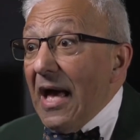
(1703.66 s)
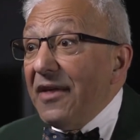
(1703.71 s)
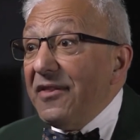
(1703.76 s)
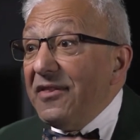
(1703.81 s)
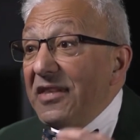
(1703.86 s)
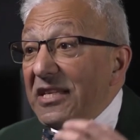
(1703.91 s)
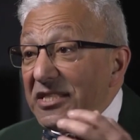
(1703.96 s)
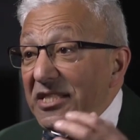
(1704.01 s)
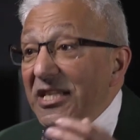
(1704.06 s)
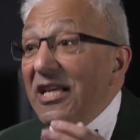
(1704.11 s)

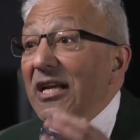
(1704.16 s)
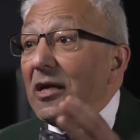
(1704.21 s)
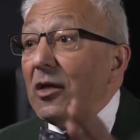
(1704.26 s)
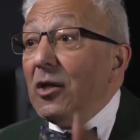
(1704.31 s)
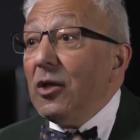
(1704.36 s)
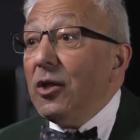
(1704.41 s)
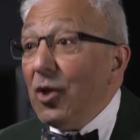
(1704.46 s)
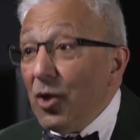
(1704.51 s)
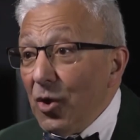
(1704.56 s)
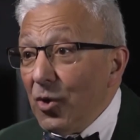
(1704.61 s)
This
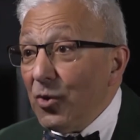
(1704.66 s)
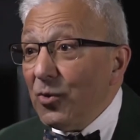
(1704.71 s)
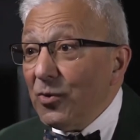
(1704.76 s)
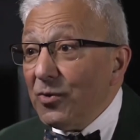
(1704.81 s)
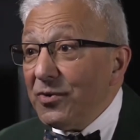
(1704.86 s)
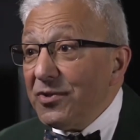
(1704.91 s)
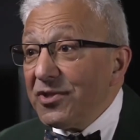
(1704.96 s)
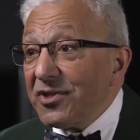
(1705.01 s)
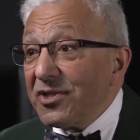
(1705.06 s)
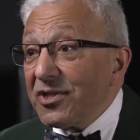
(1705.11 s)

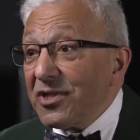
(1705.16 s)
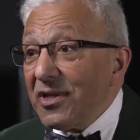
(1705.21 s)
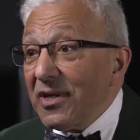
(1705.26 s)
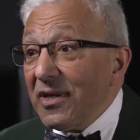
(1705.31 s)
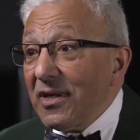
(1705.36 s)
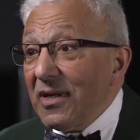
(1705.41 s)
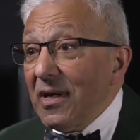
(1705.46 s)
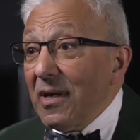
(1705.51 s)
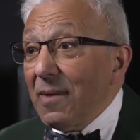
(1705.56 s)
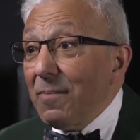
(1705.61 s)
includes
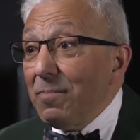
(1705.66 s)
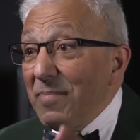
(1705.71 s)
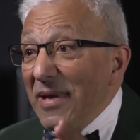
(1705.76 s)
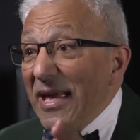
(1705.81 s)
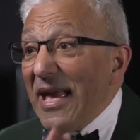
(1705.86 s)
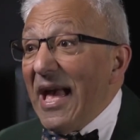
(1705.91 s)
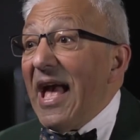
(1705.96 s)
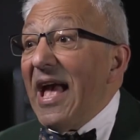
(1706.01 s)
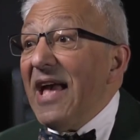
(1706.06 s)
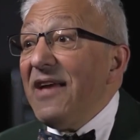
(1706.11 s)

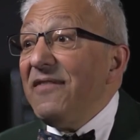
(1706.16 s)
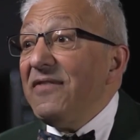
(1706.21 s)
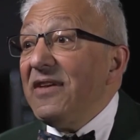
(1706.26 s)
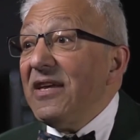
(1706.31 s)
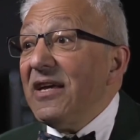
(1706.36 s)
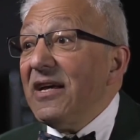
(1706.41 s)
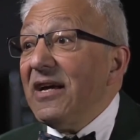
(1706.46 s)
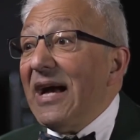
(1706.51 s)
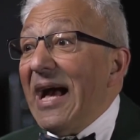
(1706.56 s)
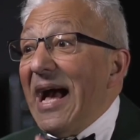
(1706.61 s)

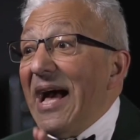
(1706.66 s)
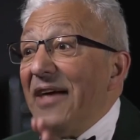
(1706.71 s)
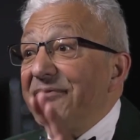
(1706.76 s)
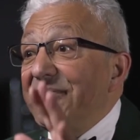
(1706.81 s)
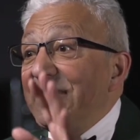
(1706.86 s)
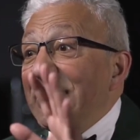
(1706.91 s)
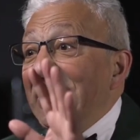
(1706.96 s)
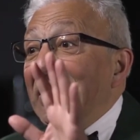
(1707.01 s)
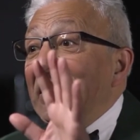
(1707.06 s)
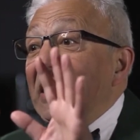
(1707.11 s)
behavior
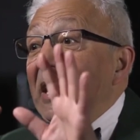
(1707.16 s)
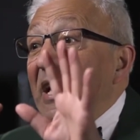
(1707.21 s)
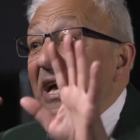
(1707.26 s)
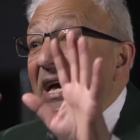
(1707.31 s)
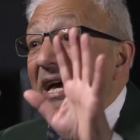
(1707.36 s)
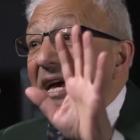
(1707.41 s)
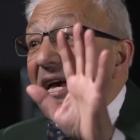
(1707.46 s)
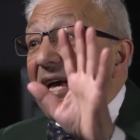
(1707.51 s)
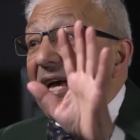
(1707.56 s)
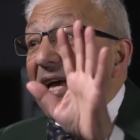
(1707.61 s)
at the
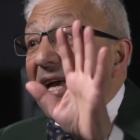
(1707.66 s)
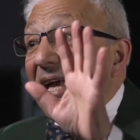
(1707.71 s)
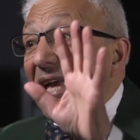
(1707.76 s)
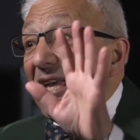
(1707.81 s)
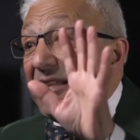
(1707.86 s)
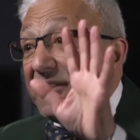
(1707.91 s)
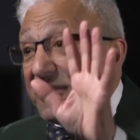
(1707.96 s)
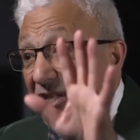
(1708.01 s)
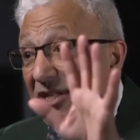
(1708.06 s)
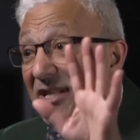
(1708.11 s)

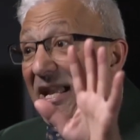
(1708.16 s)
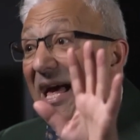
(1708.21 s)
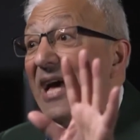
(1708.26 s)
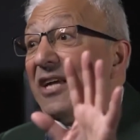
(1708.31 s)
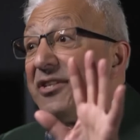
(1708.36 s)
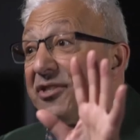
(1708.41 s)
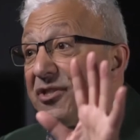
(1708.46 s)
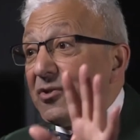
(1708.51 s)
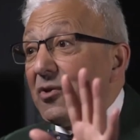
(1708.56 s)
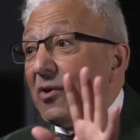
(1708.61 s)

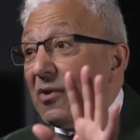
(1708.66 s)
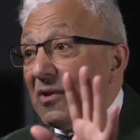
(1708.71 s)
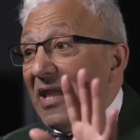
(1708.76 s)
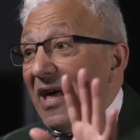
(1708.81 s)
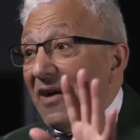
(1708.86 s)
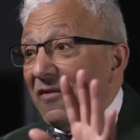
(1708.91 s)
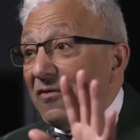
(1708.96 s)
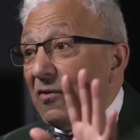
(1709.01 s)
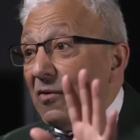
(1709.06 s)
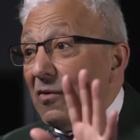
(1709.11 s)
international
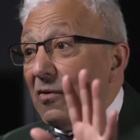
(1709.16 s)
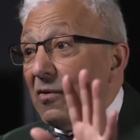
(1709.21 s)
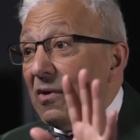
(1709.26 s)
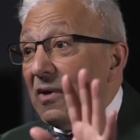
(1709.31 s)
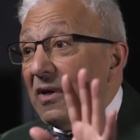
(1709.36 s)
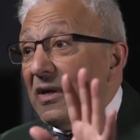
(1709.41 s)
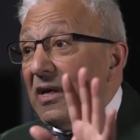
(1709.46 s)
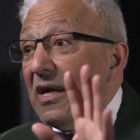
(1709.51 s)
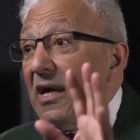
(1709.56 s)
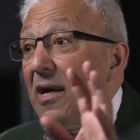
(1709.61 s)
level,
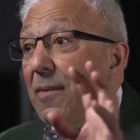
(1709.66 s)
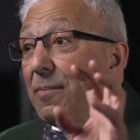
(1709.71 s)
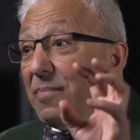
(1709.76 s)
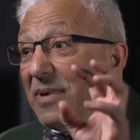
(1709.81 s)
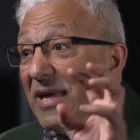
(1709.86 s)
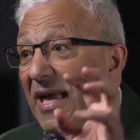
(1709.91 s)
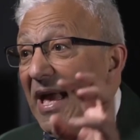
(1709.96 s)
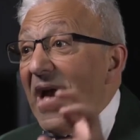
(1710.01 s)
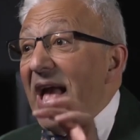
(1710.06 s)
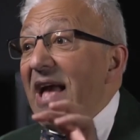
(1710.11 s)

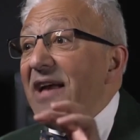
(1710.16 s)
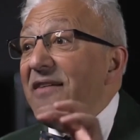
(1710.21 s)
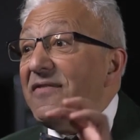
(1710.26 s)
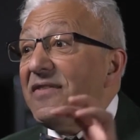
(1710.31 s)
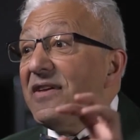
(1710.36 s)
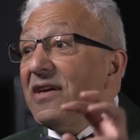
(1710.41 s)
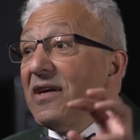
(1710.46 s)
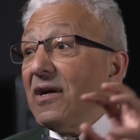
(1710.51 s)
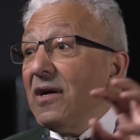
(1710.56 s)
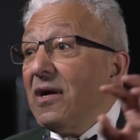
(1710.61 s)

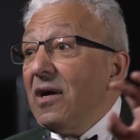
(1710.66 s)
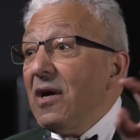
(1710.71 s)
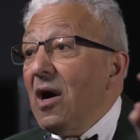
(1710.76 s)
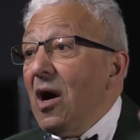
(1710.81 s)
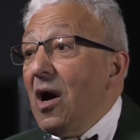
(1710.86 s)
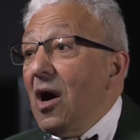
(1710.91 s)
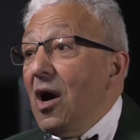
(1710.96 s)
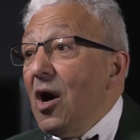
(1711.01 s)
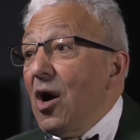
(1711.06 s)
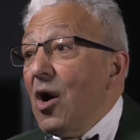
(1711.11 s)
behavior
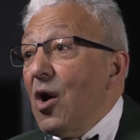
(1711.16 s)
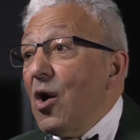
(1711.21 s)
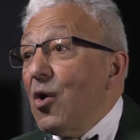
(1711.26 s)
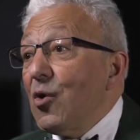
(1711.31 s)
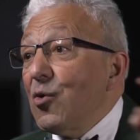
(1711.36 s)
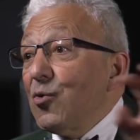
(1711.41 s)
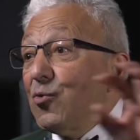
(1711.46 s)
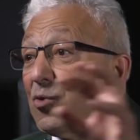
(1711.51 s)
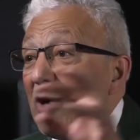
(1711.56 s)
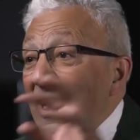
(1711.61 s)

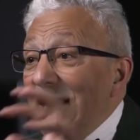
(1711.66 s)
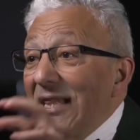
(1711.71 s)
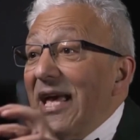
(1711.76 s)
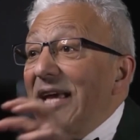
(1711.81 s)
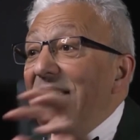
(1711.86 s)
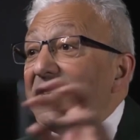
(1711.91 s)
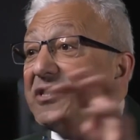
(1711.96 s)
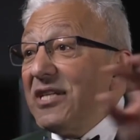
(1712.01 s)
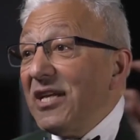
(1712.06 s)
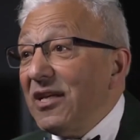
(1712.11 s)

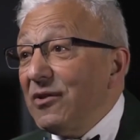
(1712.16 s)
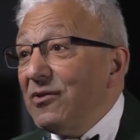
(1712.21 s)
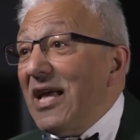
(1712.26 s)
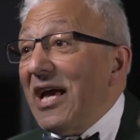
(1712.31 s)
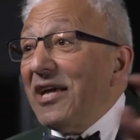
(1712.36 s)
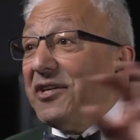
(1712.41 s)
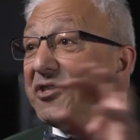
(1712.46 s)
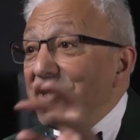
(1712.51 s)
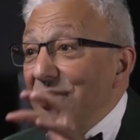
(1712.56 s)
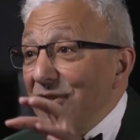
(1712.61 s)
relating
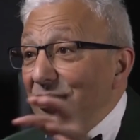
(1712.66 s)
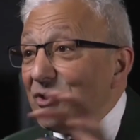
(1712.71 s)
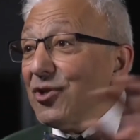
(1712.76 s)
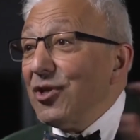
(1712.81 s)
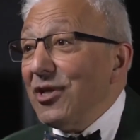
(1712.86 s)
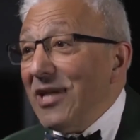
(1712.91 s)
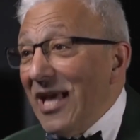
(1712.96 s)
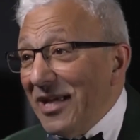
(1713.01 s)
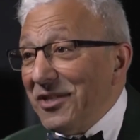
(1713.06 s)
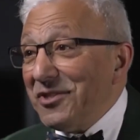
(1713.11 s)
nation to
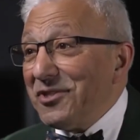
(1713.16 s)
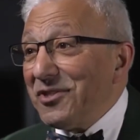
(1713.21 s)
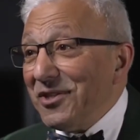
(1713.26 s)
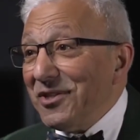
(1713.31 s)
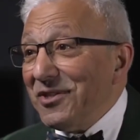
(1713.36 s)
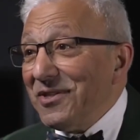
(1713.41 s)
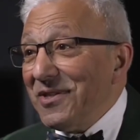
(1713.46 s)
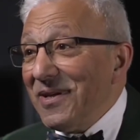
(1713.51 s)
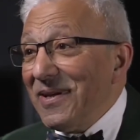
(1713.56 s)
nation.